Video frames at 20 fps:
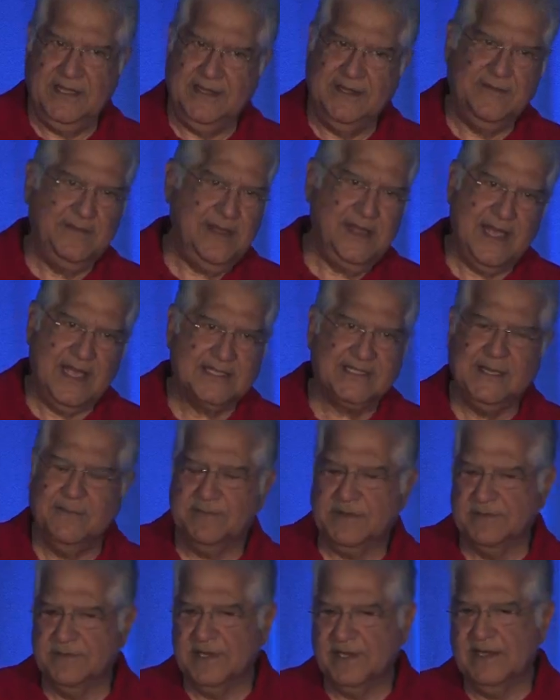the way
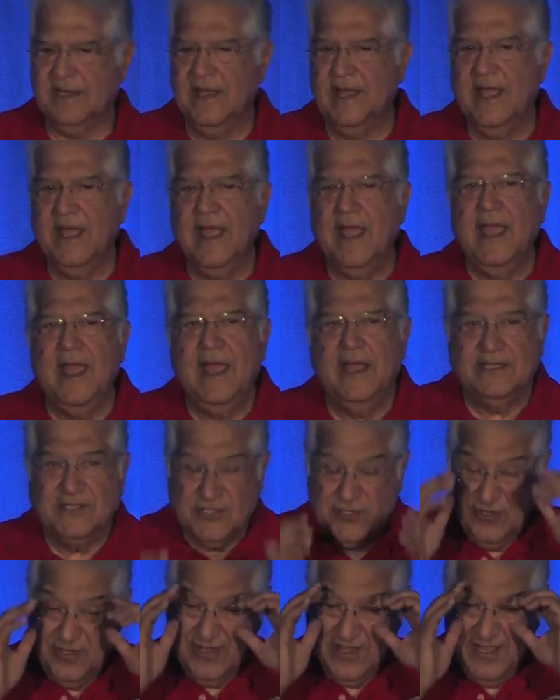acceptable. And
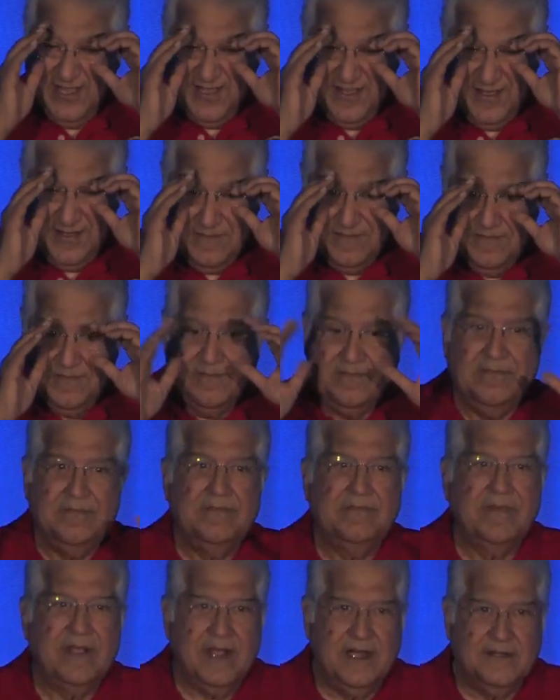so the
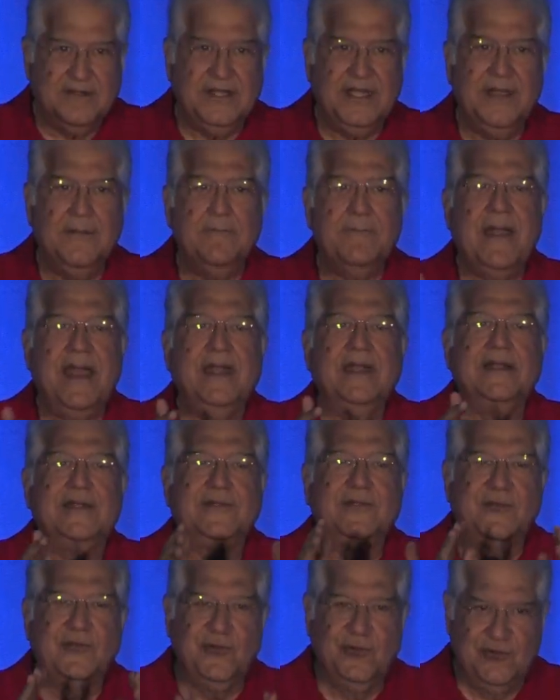country impaneled
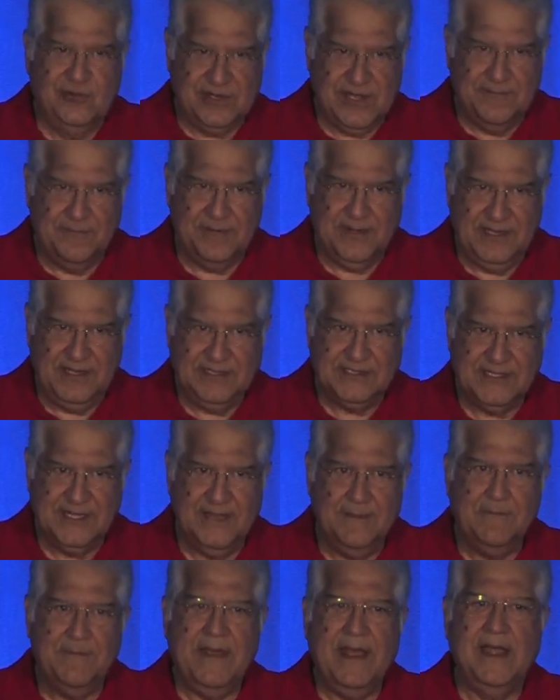two companies.
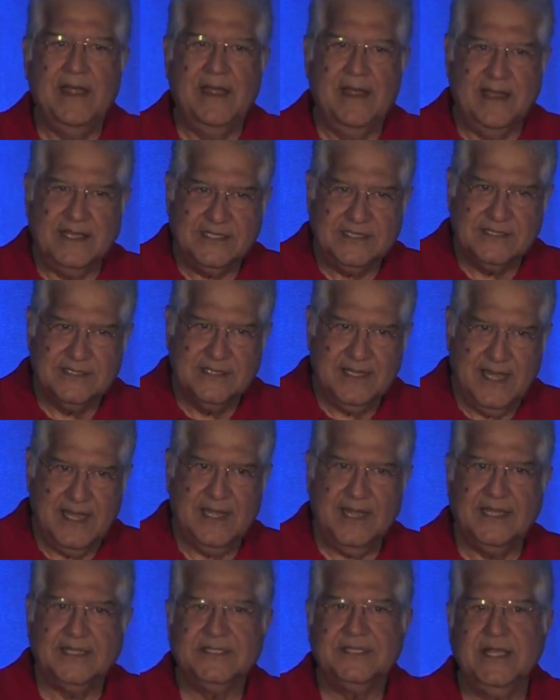They impaneled us
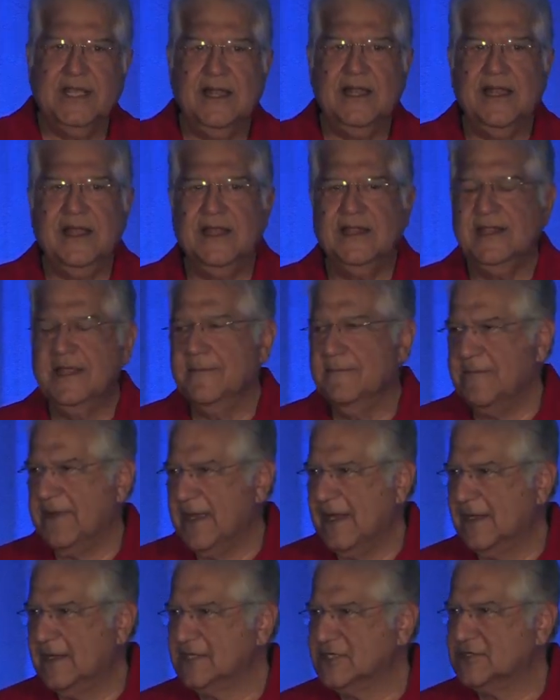at HCL, and they
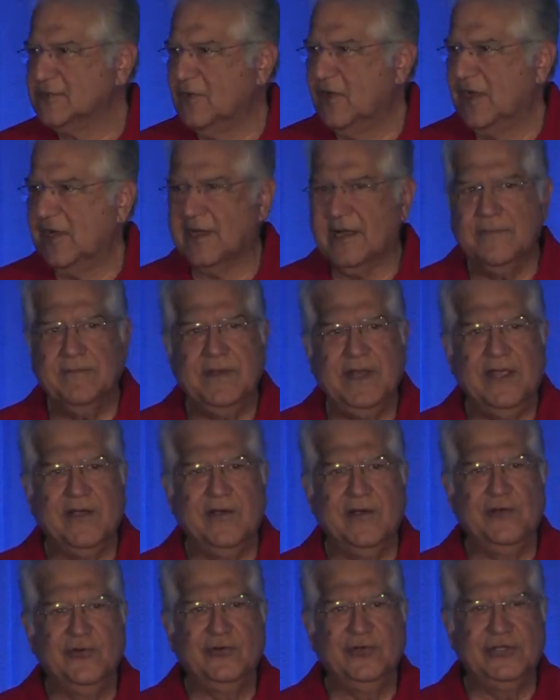impaneled a small company
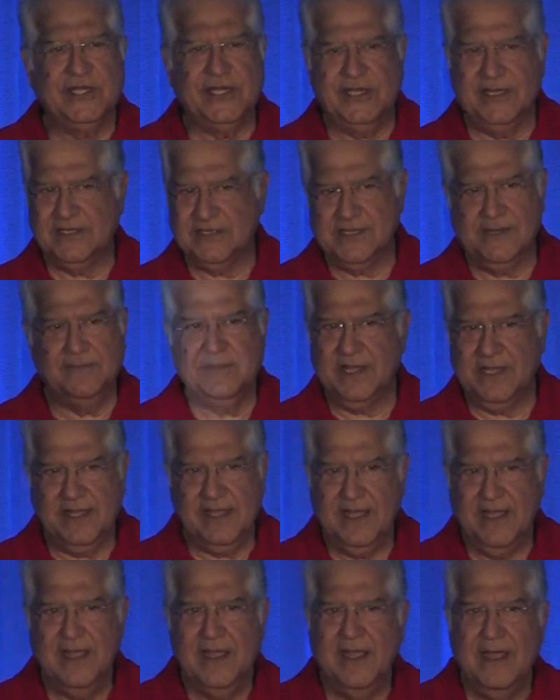called Usha
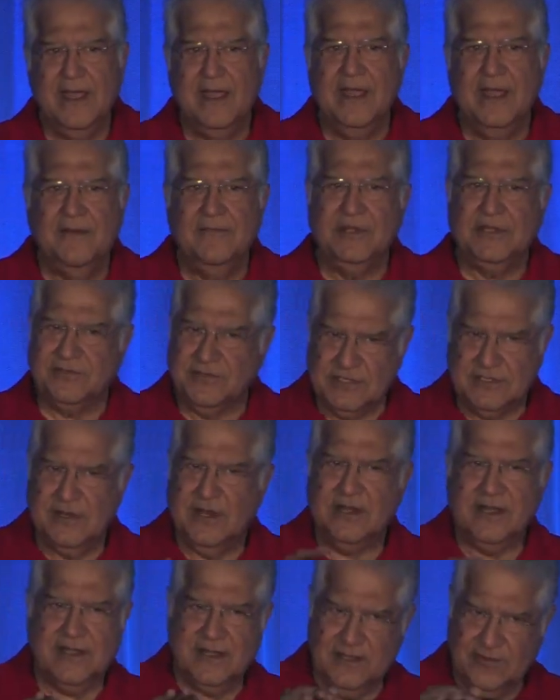something, which was
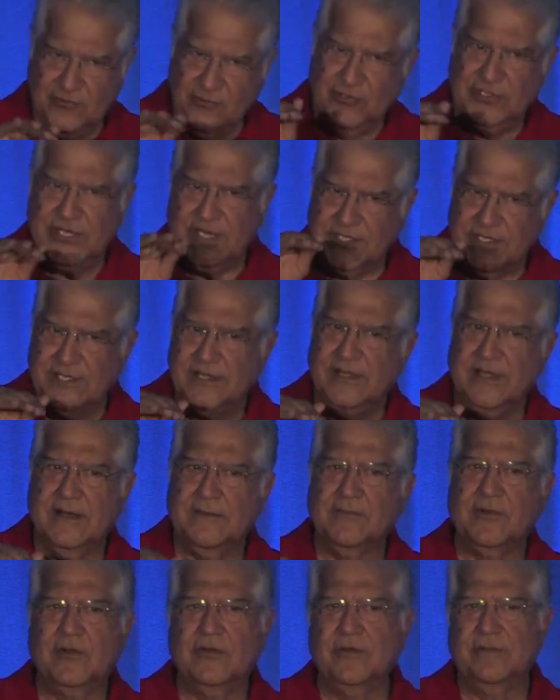not the Usha
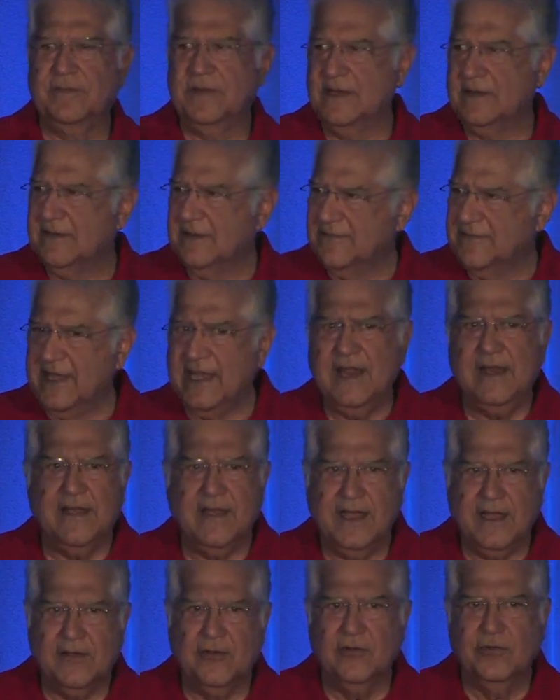Shriram group, but the Vinay
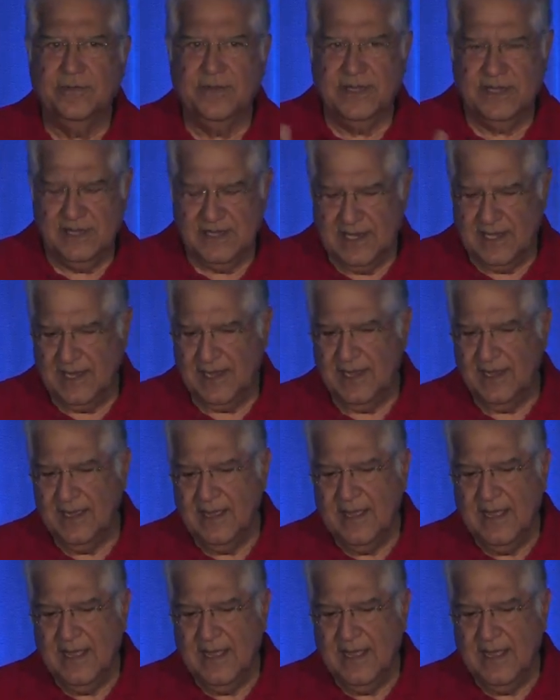Rai group in Delhi.